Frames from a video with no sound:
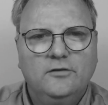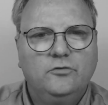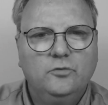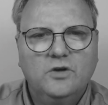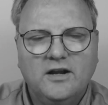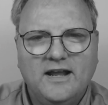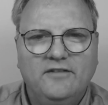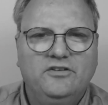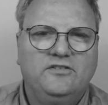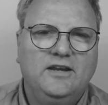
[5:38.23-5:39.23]
do not
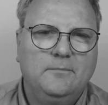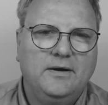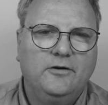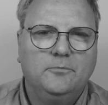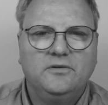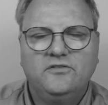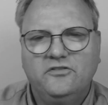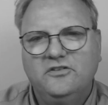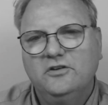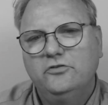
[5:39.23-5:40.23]
have the same parent, but
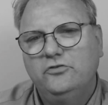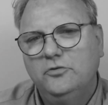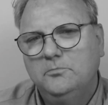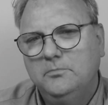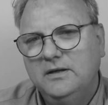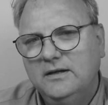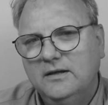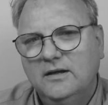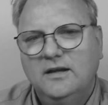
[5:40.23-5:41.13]
still should be